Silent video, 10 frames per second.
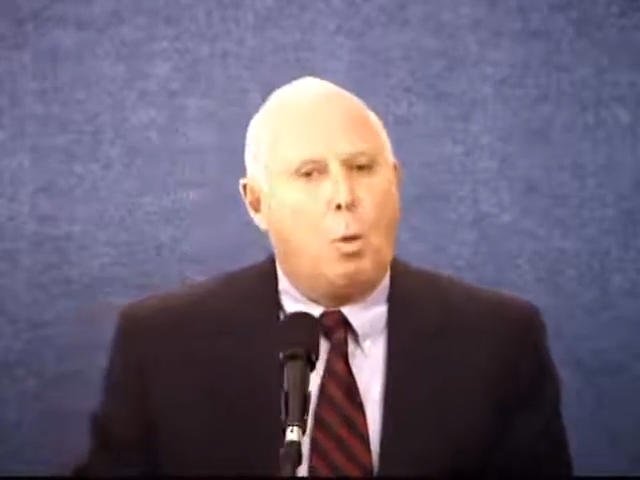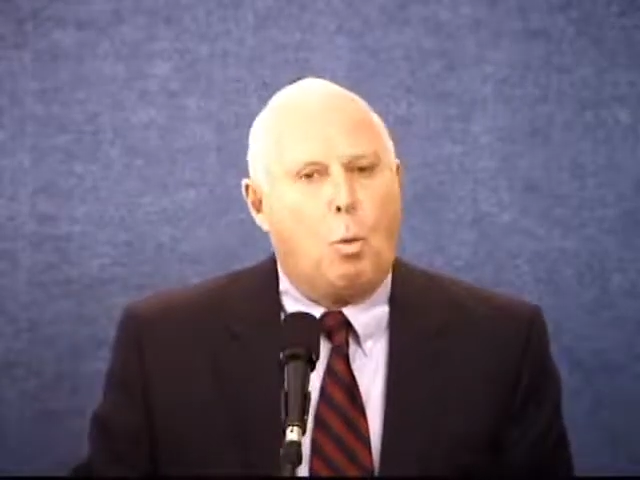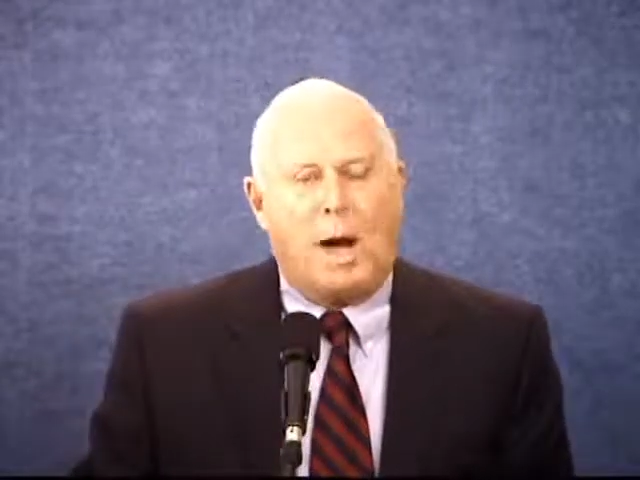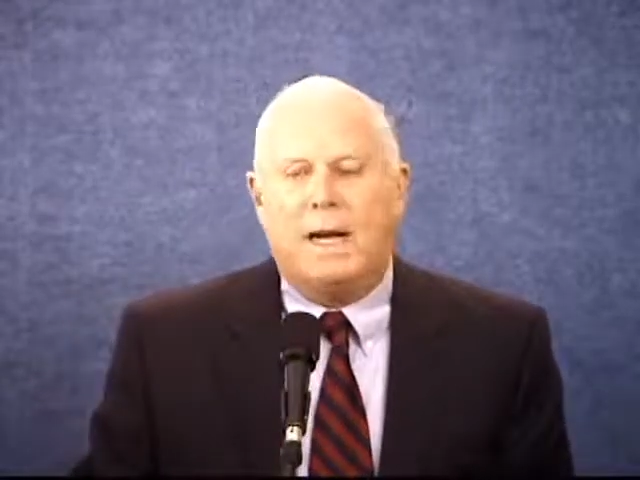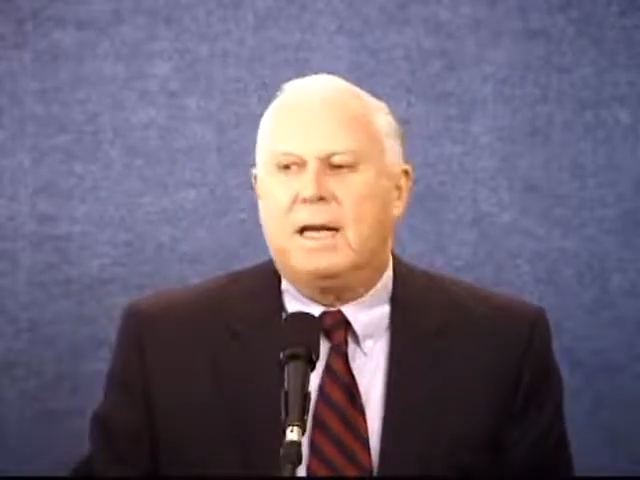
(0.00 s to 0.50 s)

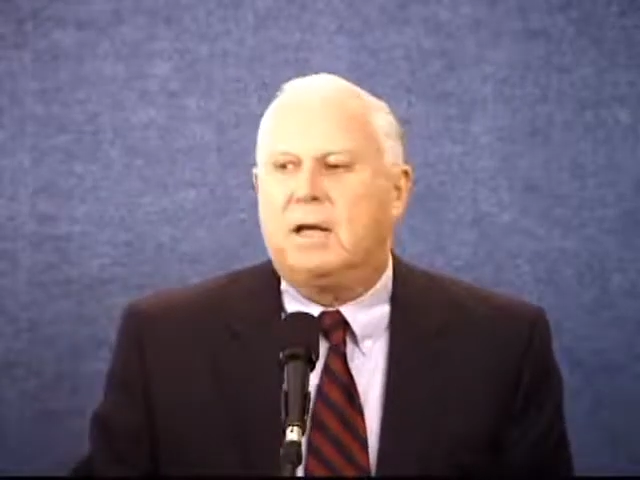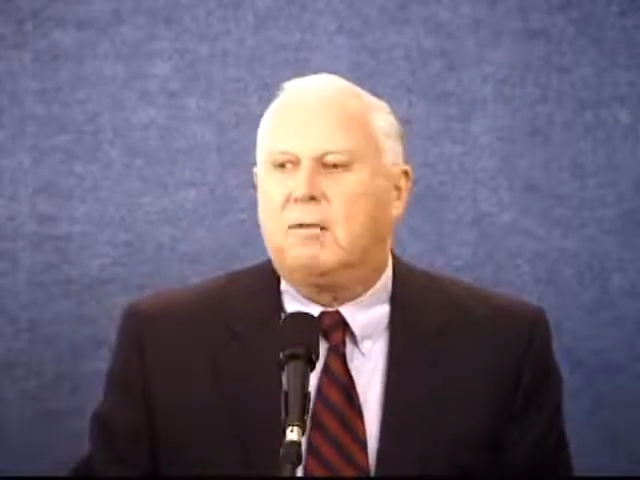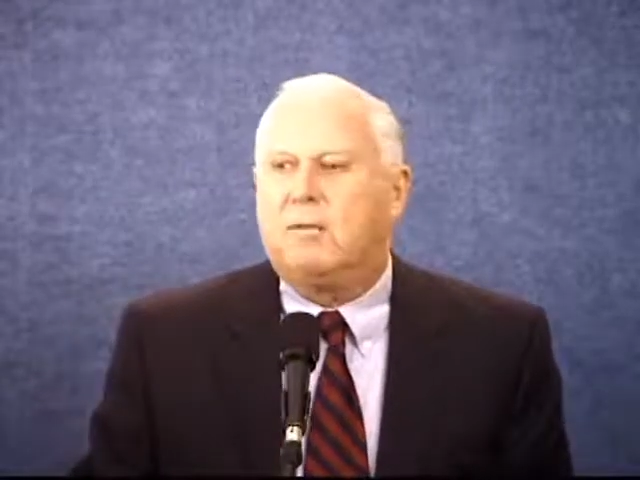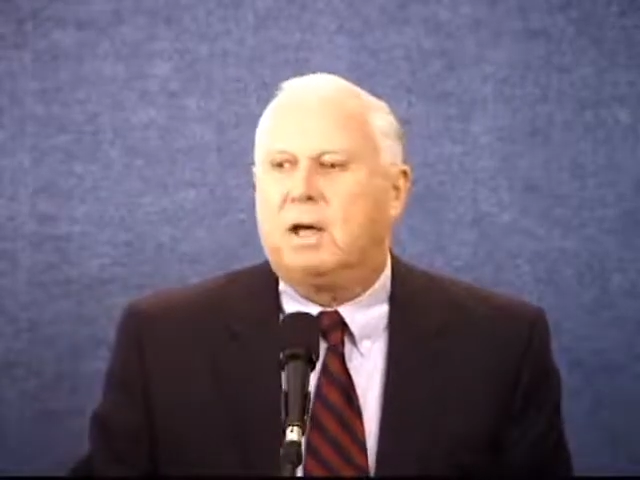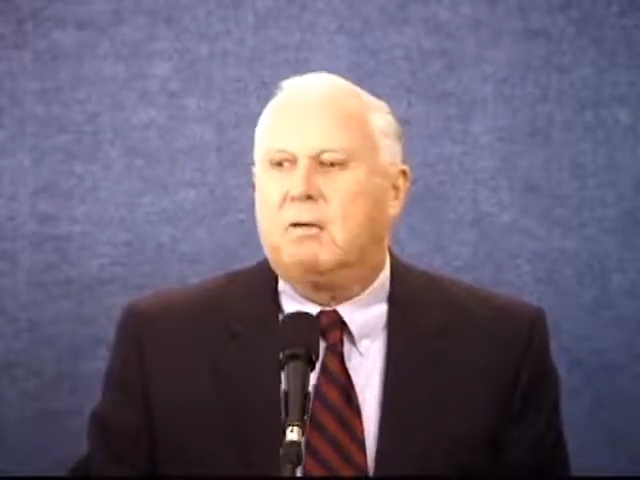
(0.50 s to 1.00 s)
wanted
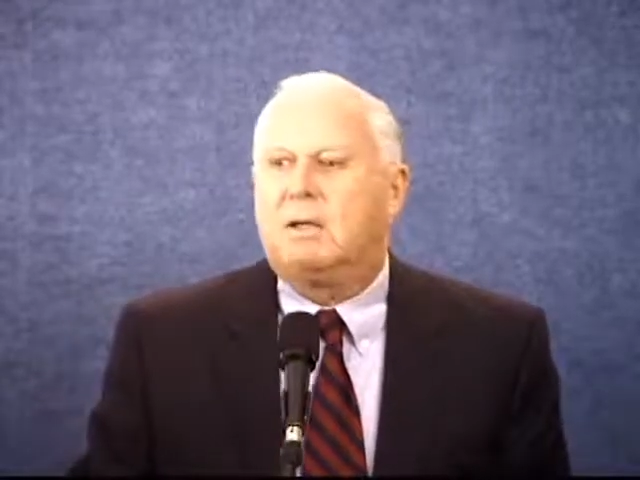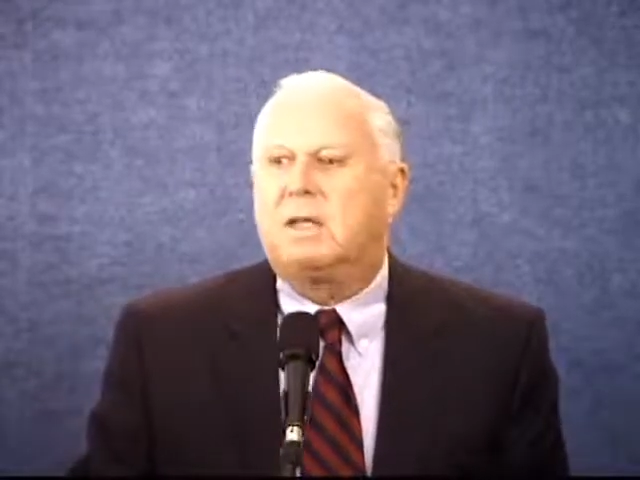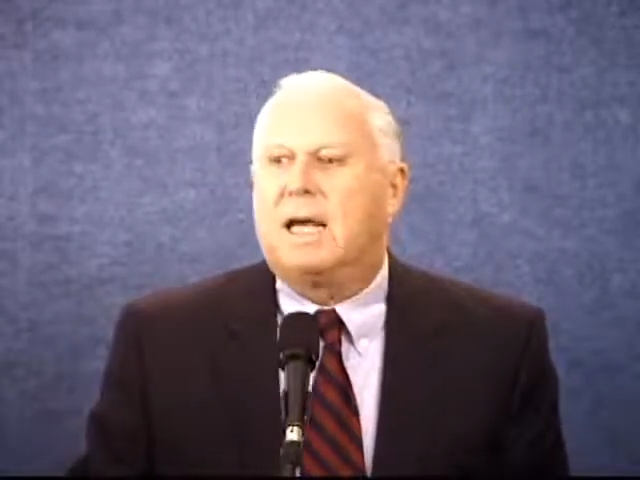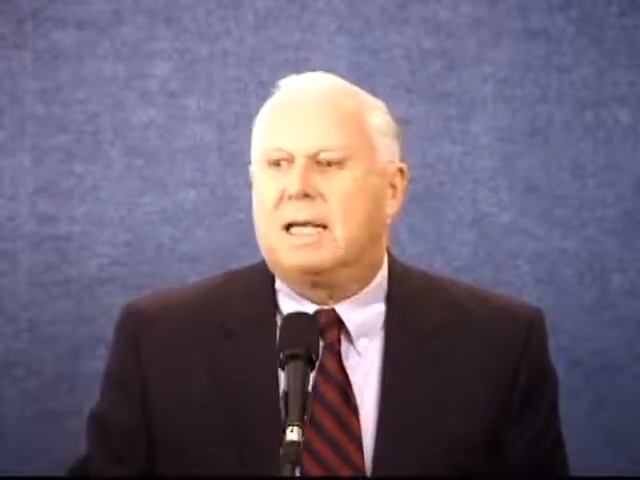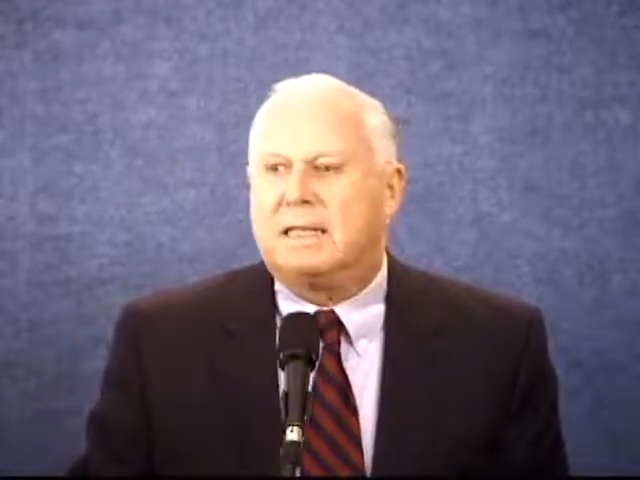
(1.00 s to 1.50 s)
his
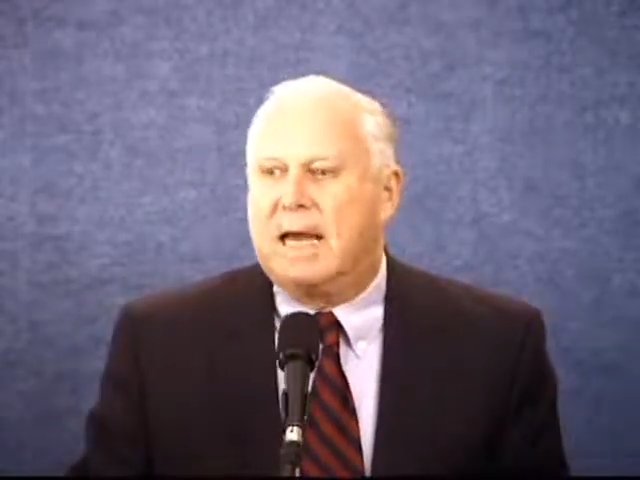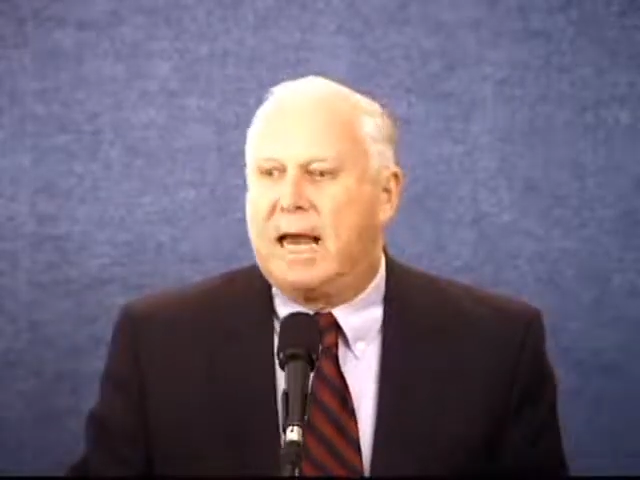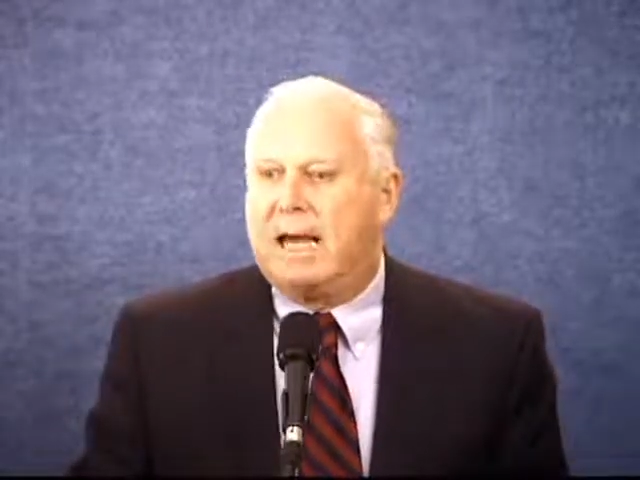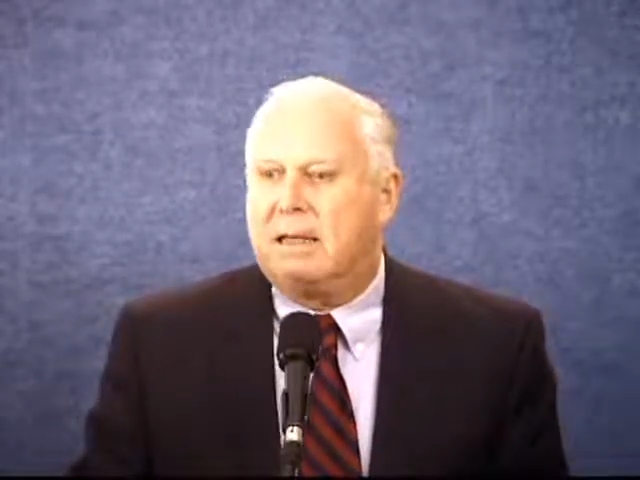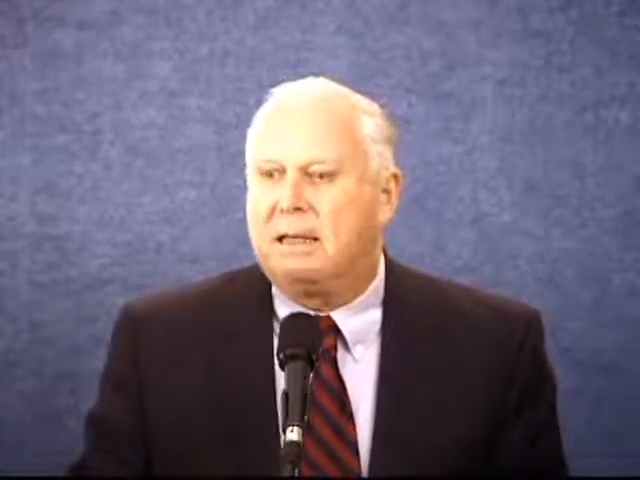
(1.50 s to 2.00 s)
figures
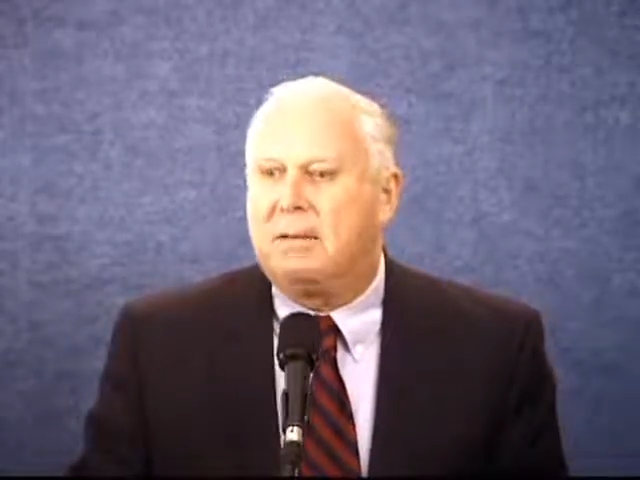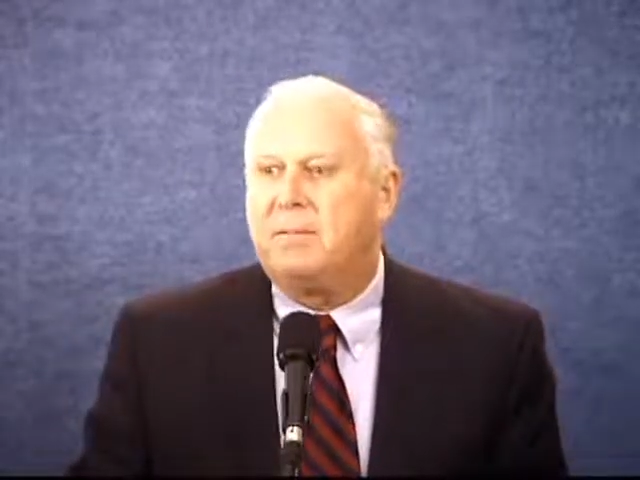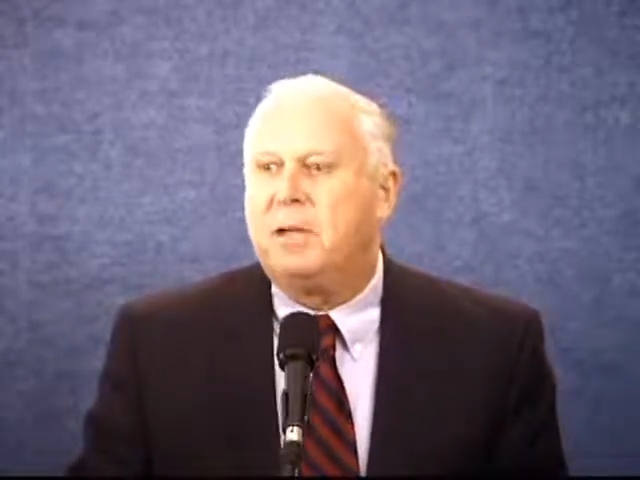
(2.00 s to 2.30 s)
exact.